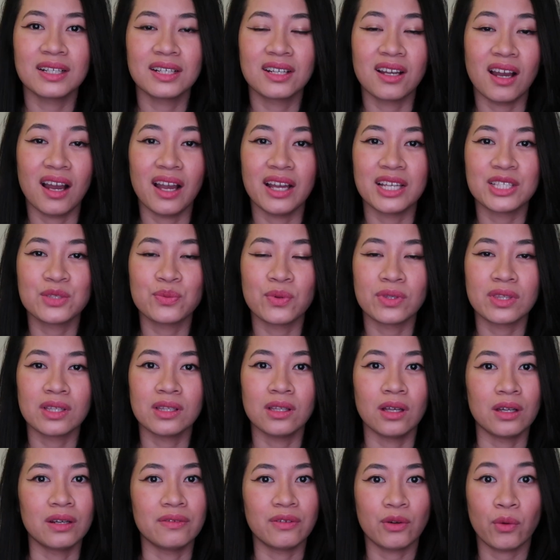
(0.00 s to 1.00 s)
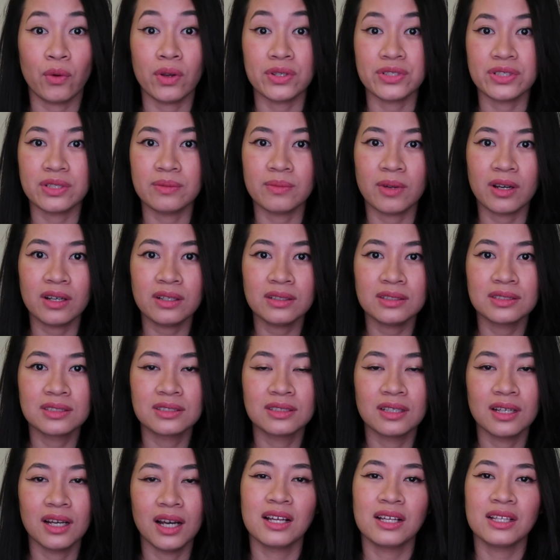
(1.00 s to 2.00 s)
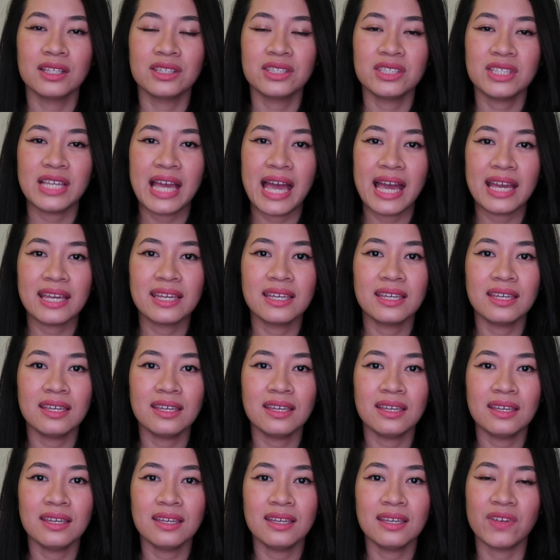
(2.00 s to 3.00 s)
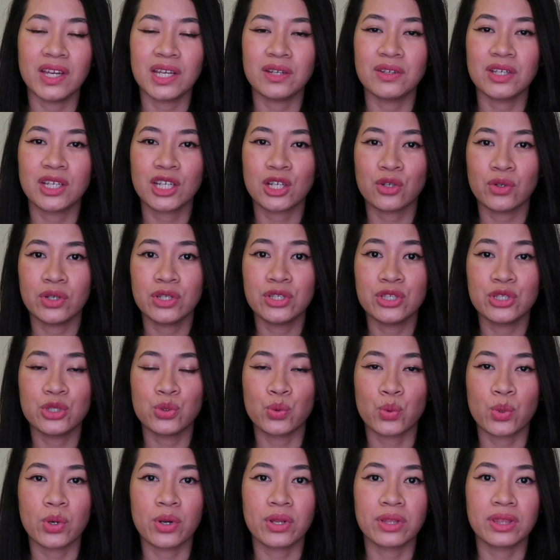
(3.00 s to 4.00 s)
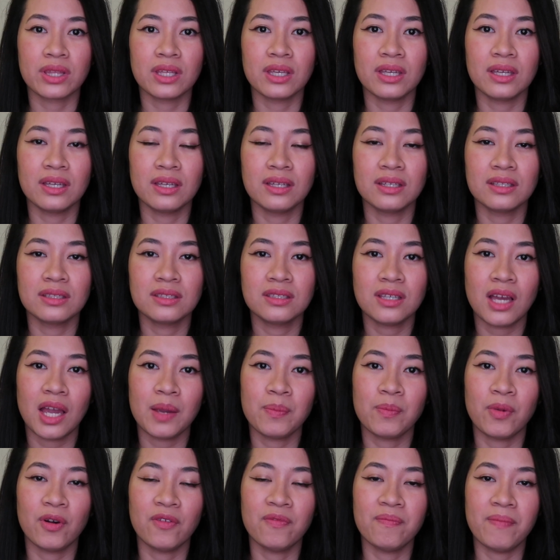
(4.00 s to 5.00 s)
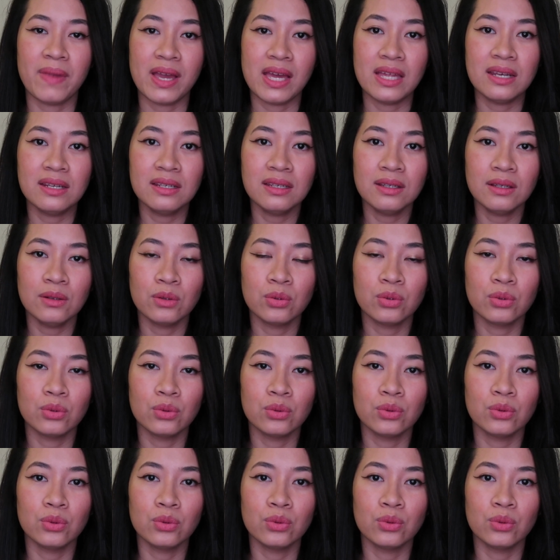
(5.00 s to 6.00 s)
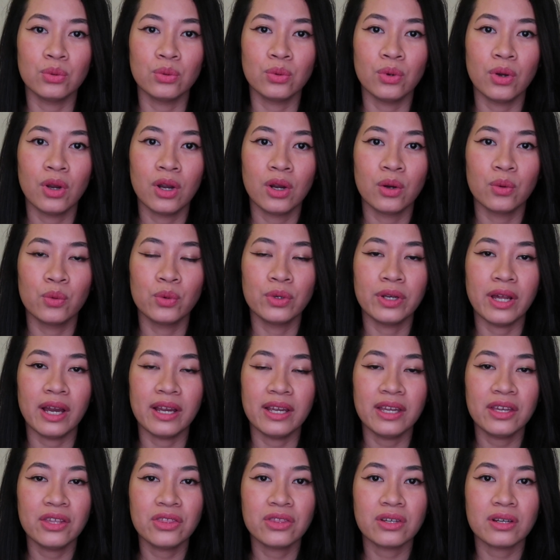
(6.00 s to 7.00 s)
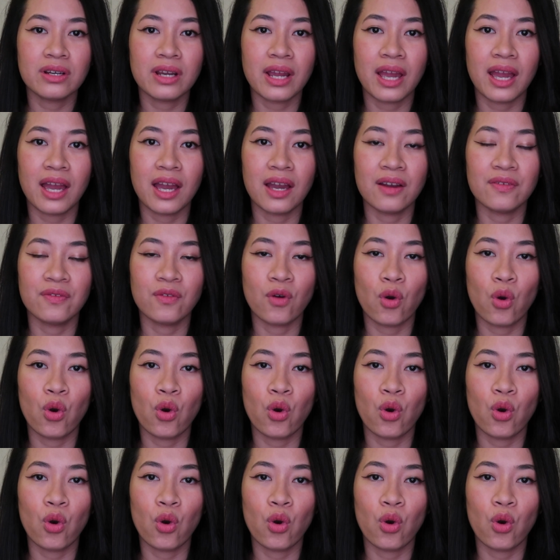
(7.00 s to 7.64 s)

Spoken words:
guys with a lot of question marks. Tacky, very cringe-worthy type of men who would either have